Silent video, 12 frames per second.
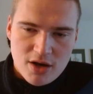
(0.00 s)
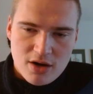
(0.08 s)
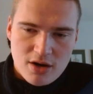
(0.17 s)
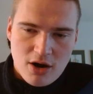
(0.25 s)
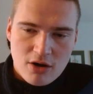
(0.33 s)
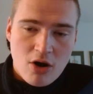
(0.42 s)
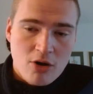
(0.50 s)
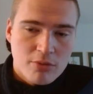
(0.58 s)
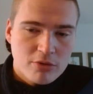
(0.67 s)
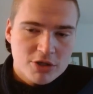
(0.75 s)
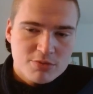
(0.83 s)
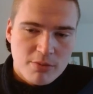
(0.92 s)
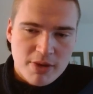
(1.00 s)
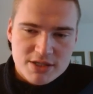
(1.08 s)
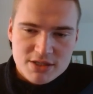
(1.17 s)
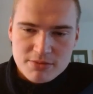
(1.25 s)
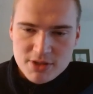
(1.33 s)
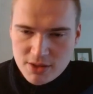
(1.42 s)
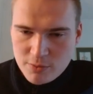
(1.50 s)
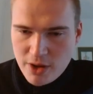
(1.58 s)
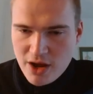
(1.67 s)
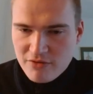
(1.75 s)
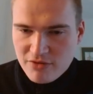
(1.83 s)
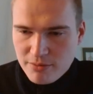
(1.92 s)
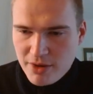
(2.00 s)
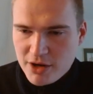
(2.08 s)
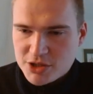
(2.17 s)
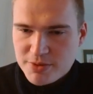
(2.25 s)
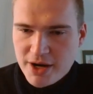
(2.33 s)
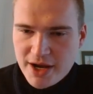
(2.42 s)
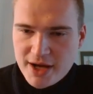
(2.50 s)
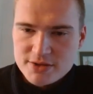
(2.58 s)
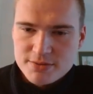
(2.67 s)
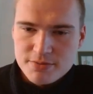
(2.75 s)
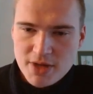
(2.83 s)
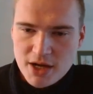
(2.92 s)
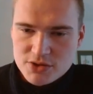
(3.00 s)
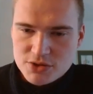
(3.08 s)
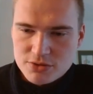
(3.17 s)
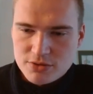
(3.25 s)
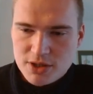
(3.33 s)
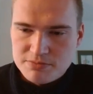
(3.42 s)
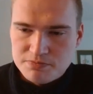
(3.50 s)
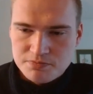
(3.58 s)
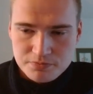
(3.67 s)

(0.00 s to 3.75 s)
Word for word: uh, our, our, bullish momentum and that we have a bearish breakout down to um,